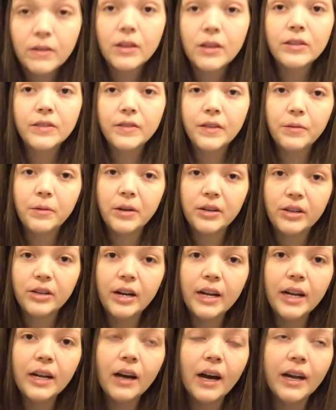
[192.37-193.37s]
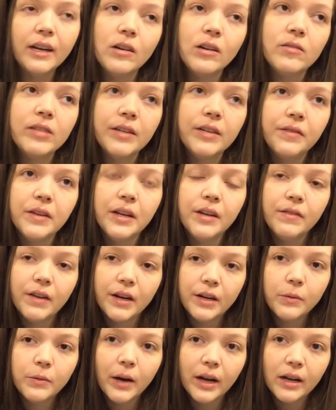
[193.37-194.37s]
For those of you wondering, I know Tiffany
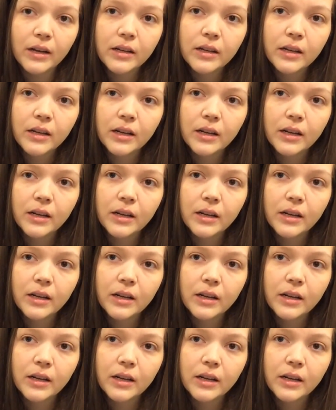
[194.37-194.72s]
very well,